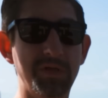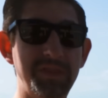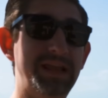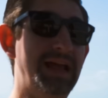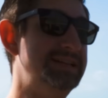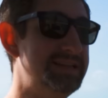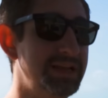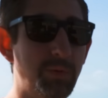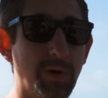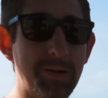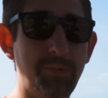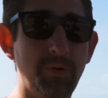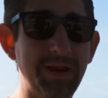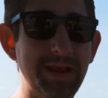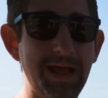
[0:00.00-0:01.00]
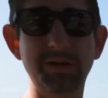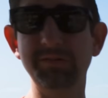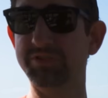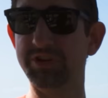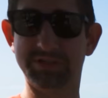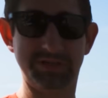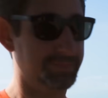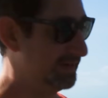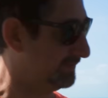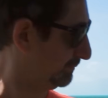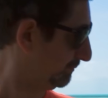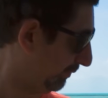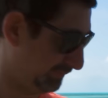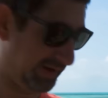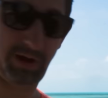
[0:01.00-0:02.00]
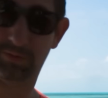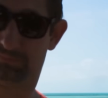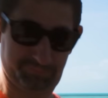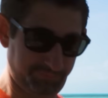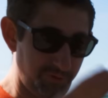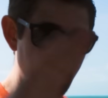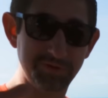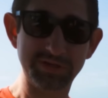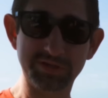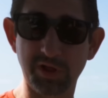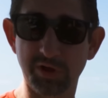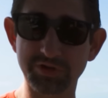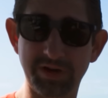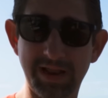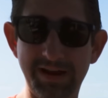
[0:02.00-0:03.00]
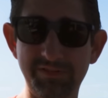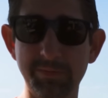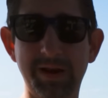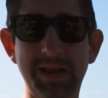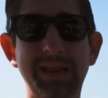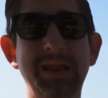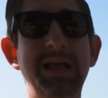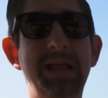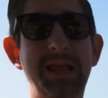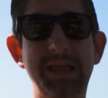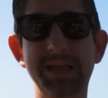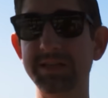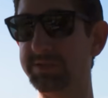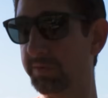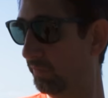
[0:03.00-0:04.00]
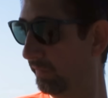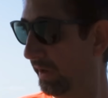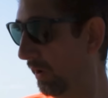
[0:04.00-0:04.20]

One thing I did wanna point out, just to be full disclosure to everybody, is